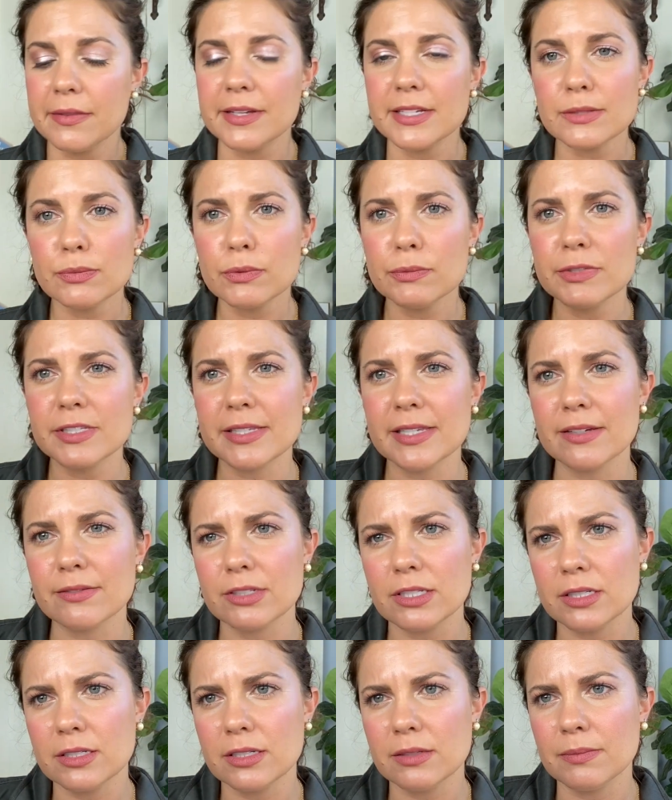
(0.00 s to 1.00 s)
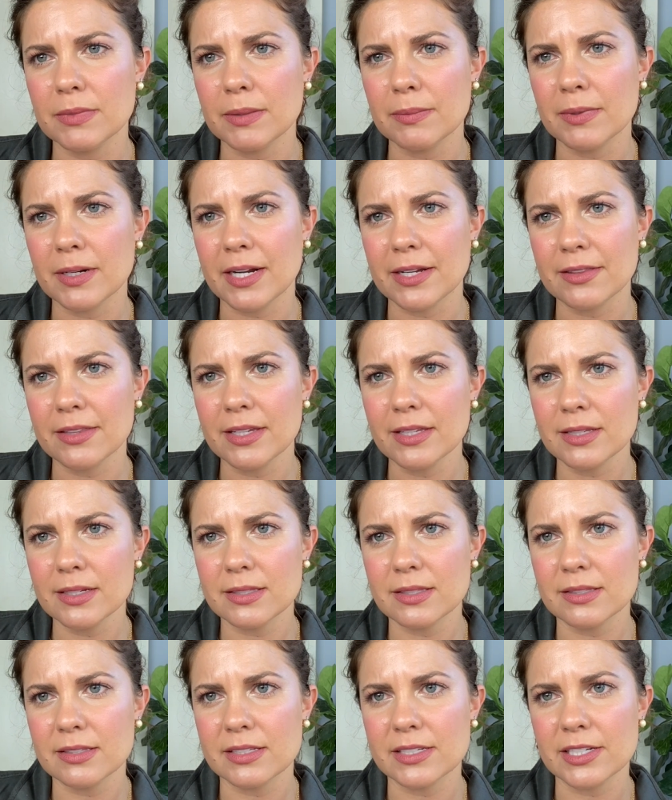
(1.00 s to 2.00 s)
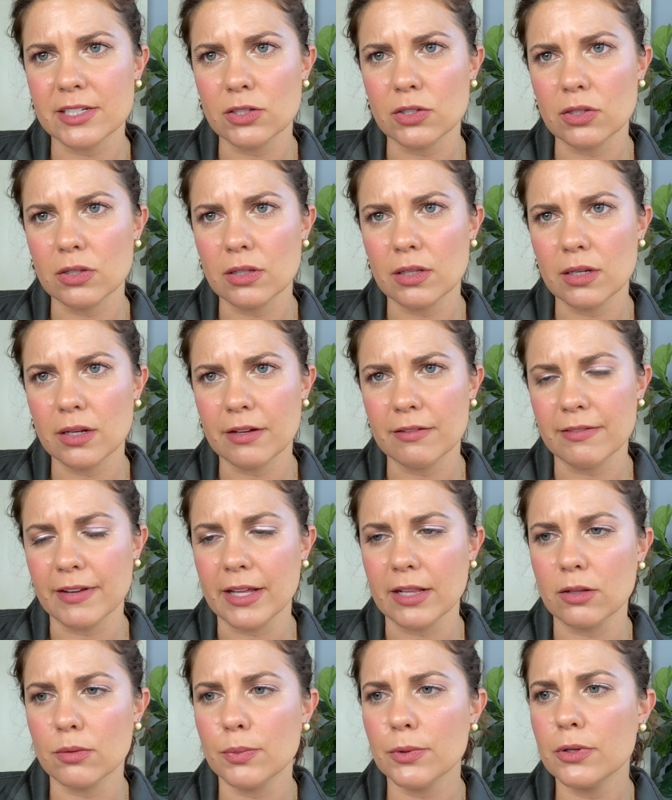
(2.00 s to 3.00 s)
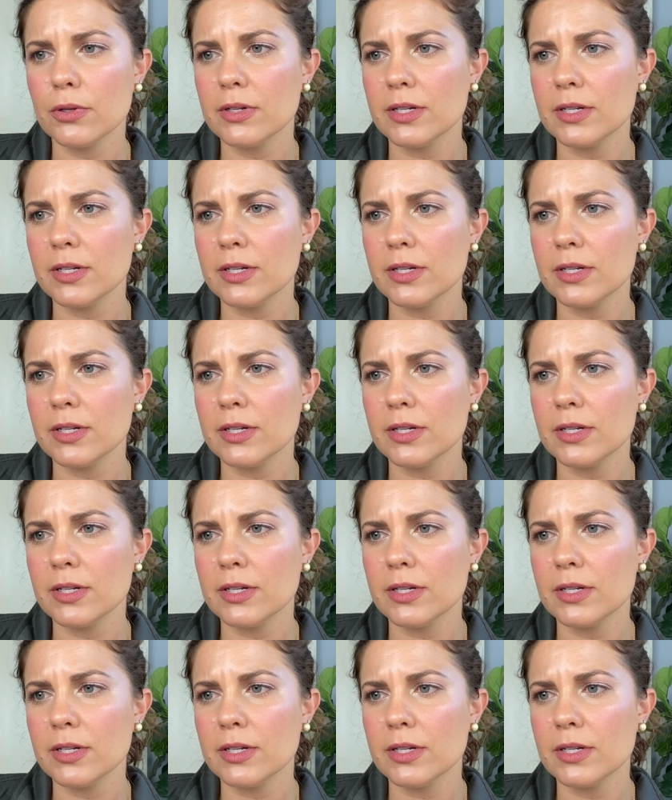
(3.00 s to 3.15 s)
This one was gifted to me, but I think it's still available.